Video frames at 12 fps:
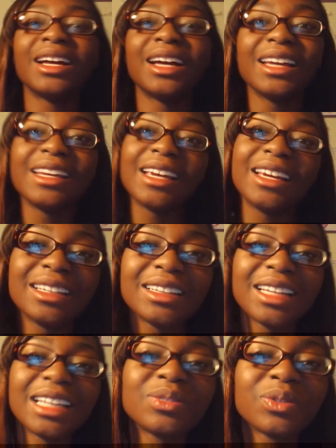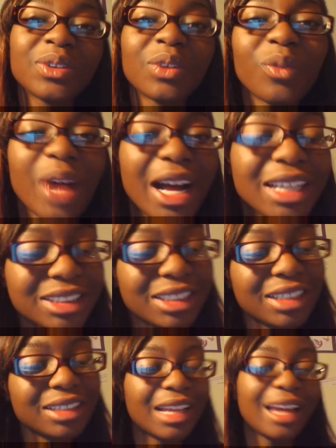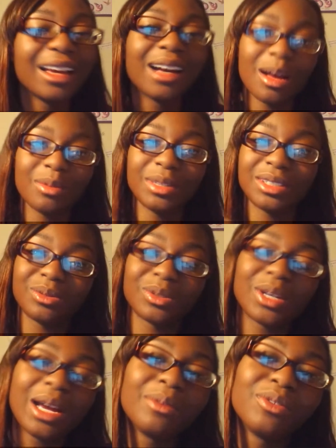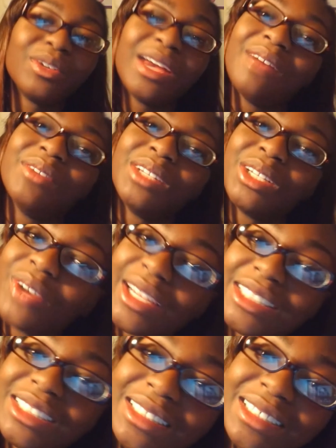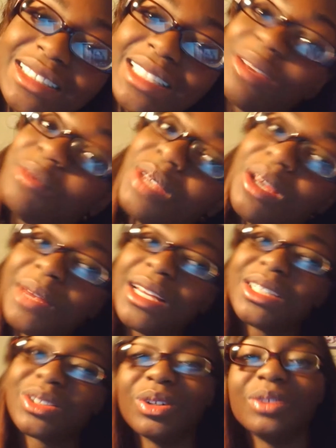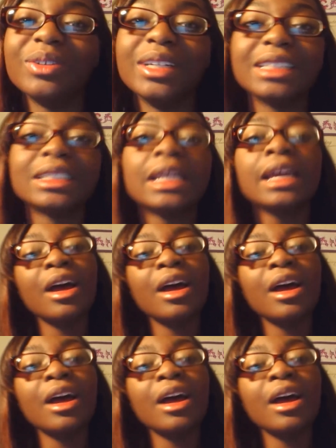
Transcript: Again, thanks for watching. Like, comment, subscribe. If you have any questions, hit me up as always.